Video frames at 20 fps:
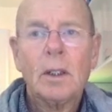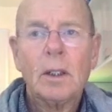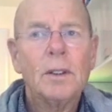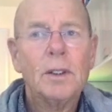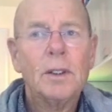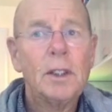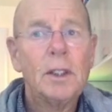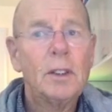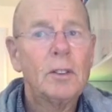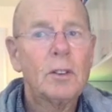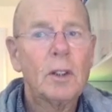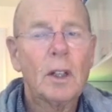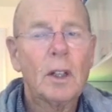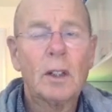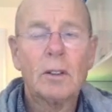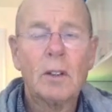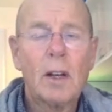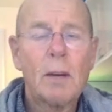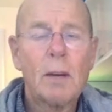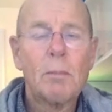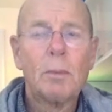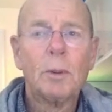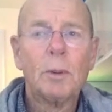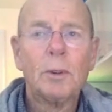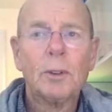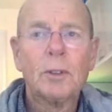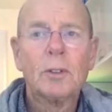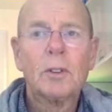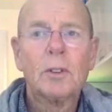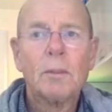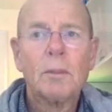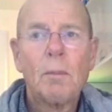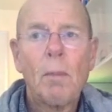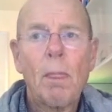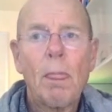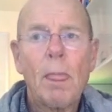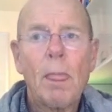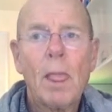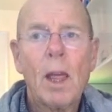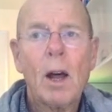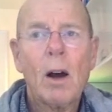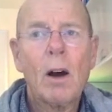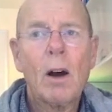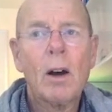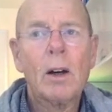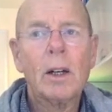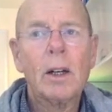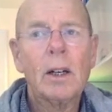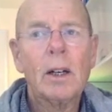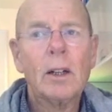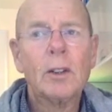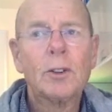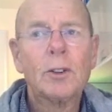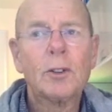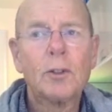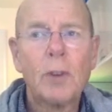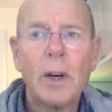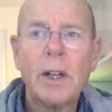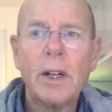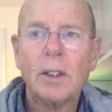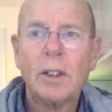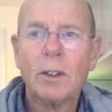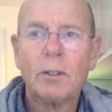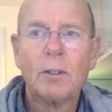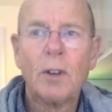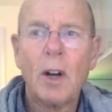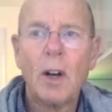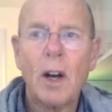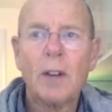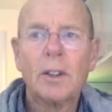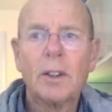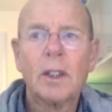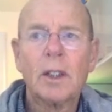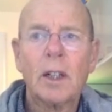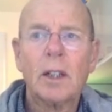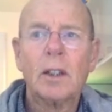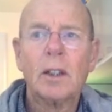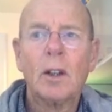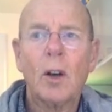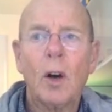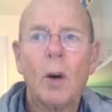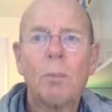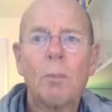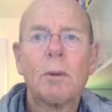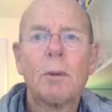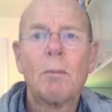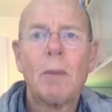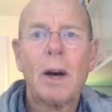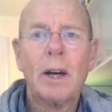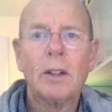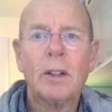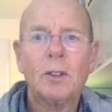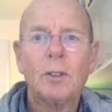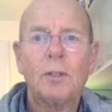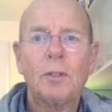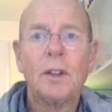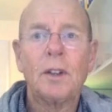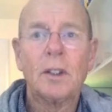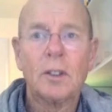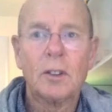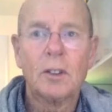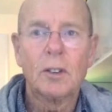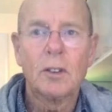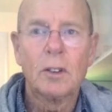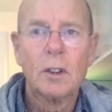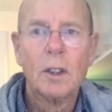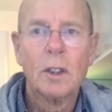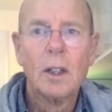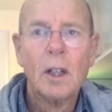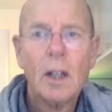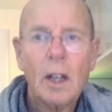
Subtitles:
These examples are illustrative rather than optimized fits